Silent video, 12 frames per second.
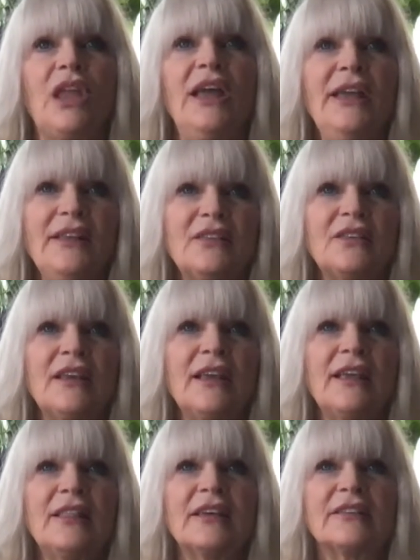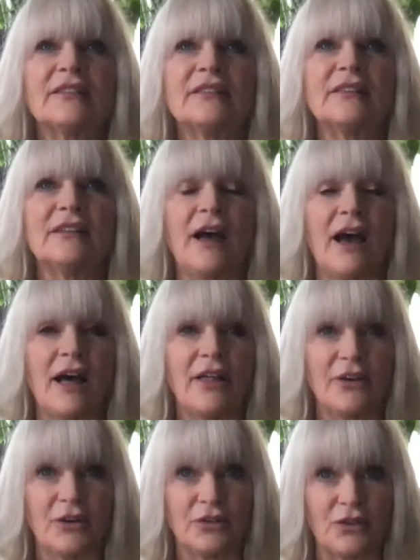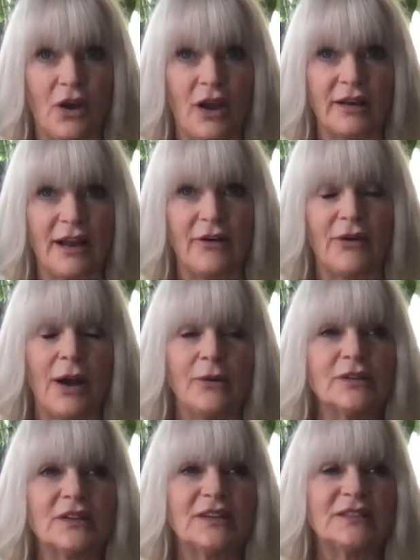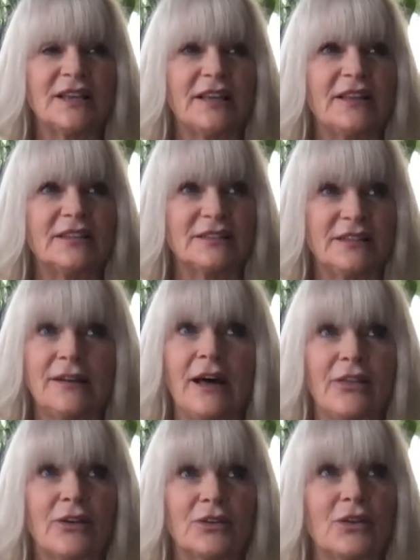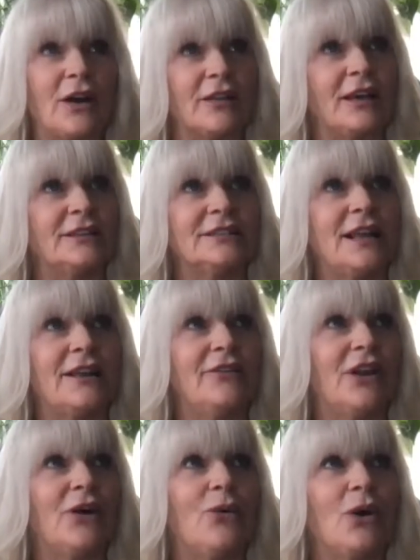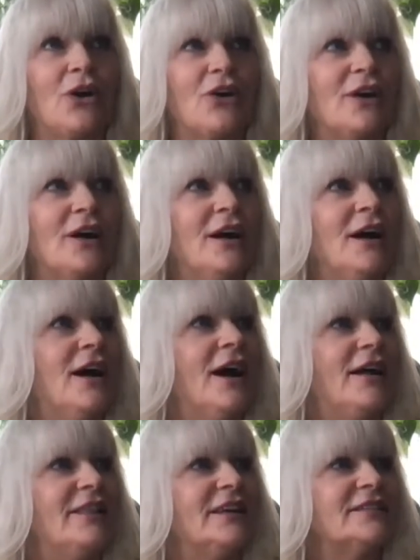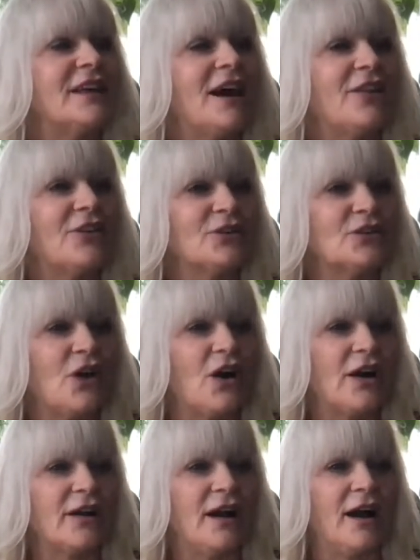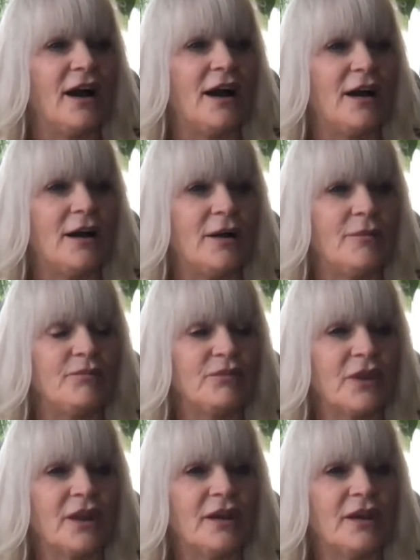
he's singing this other song now i was going to say this another song that's not even a word this other song um